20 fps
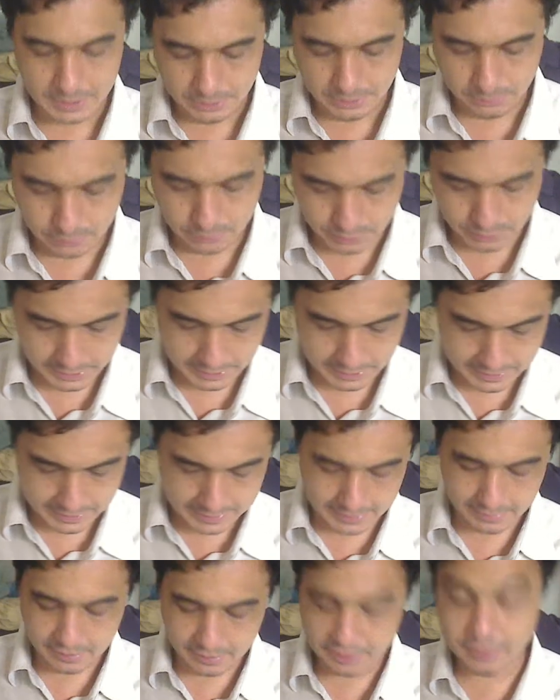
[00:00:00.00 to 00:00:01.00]
with
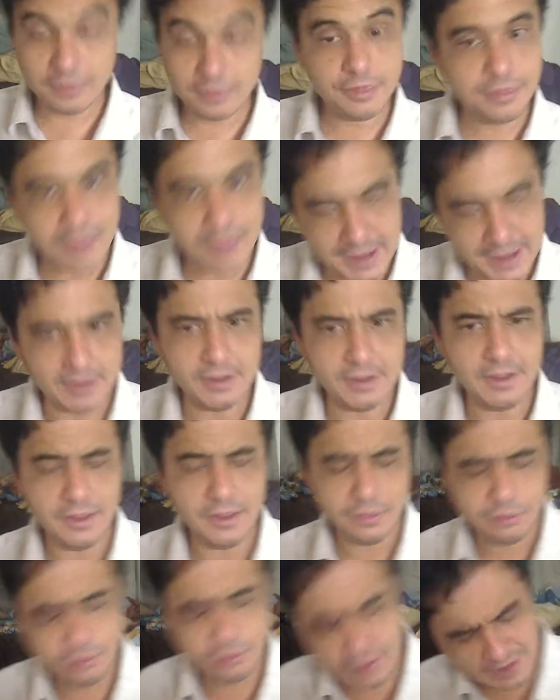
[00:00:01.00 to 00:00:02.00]
a thick,
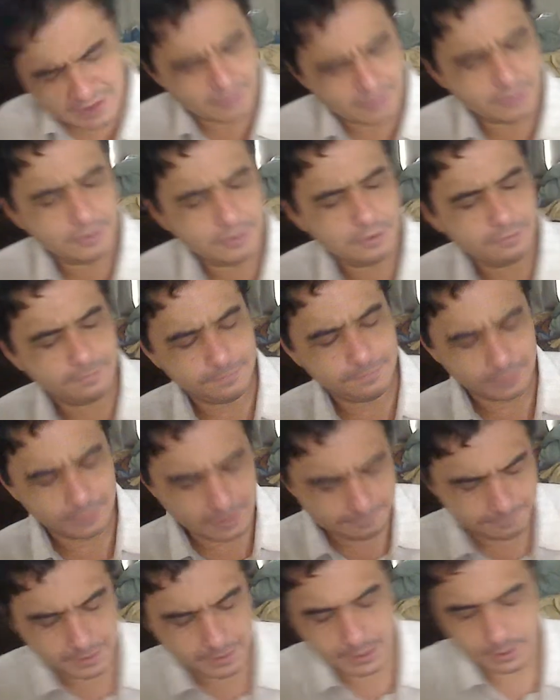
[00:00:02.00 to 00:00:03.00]

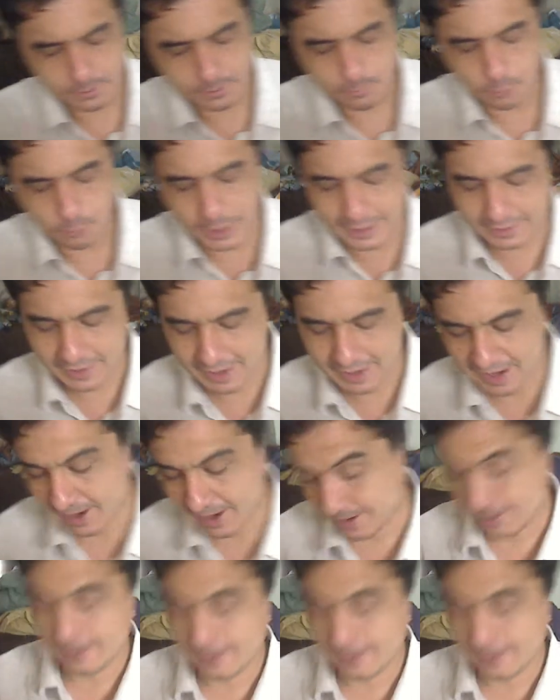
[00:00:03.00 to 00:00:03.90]
fluffy white head